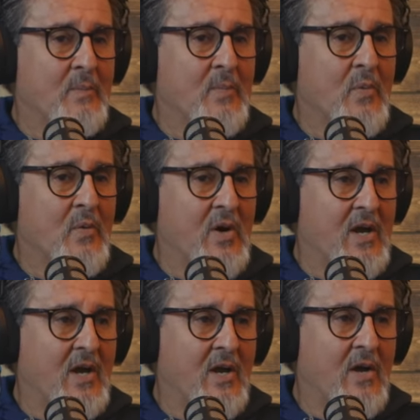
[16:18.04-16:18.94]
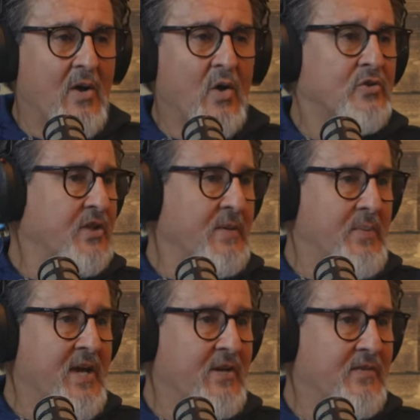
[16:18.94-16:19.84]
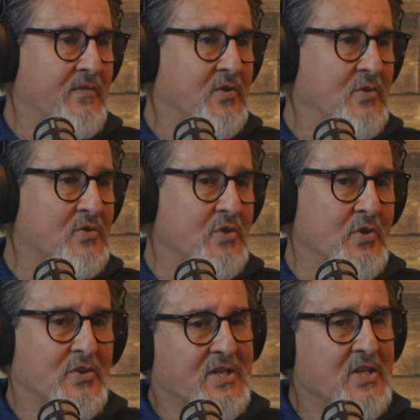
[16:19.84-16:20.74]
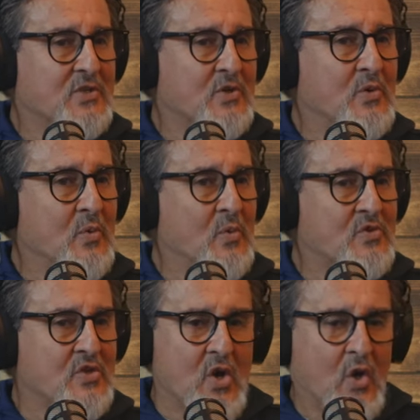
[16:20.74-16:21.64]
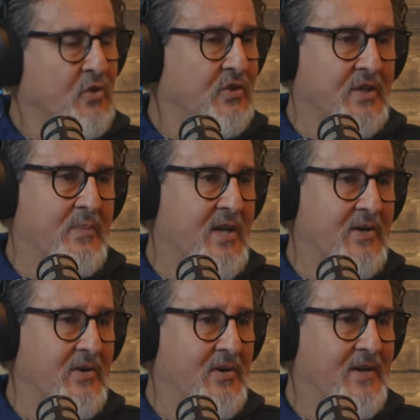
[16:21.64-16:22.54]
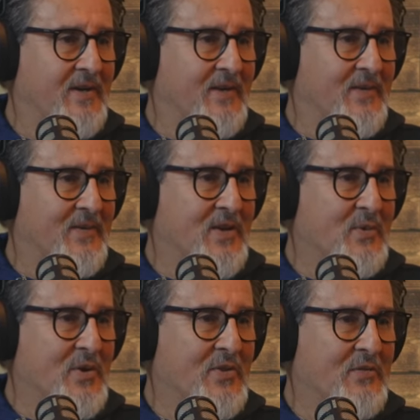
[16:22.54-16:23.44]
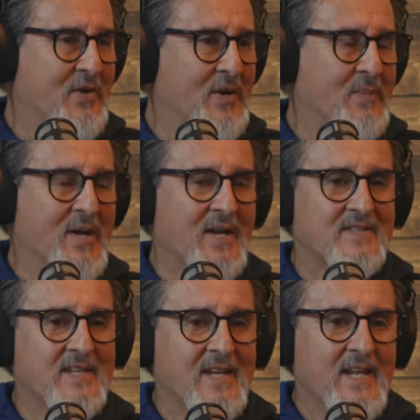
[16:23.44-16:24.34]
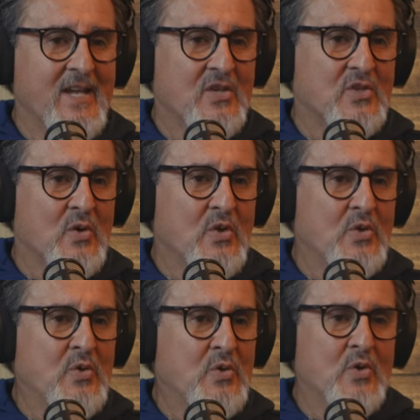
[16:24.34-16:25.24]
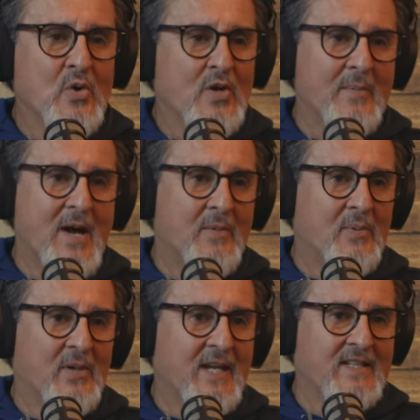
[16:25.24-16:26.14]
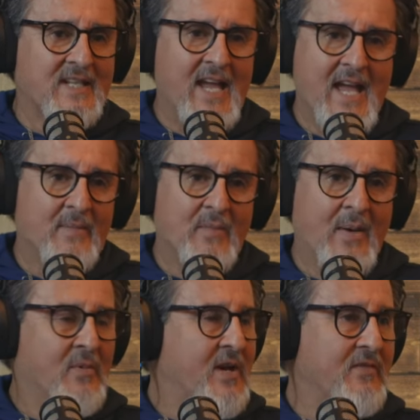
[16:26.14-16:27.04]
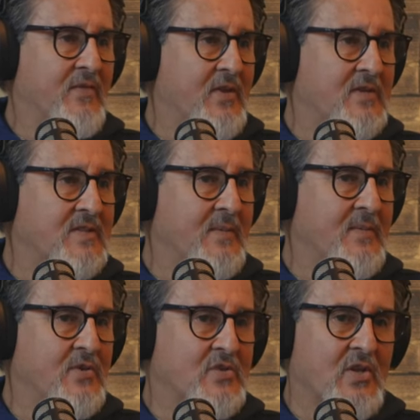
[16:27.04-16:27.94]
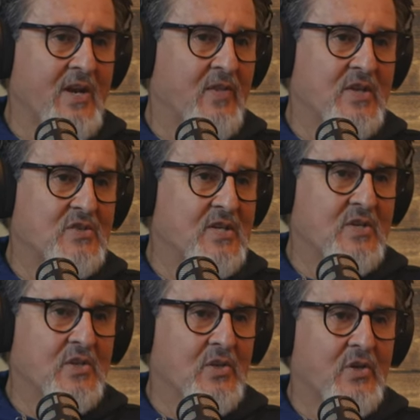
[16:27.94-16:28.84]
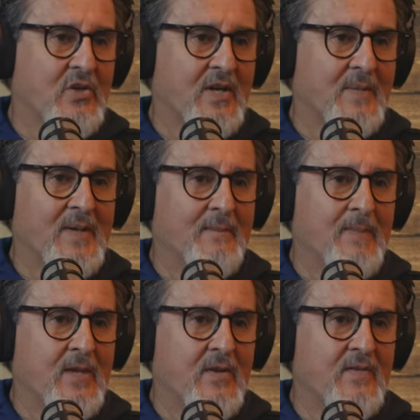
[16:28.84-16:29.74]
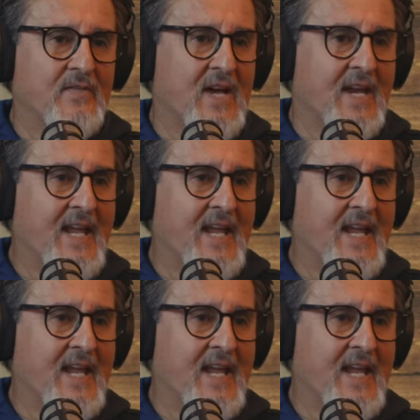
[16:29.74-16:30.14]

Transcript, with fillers: but we're ultra competitive too. So you're a teacher who is an ultra competitor, right? You want the very best. So you you don't come out playing and say, "Hey, I'm I'm ready for this." I mean, there's a lot of things you need to learn. I mean, you, you got to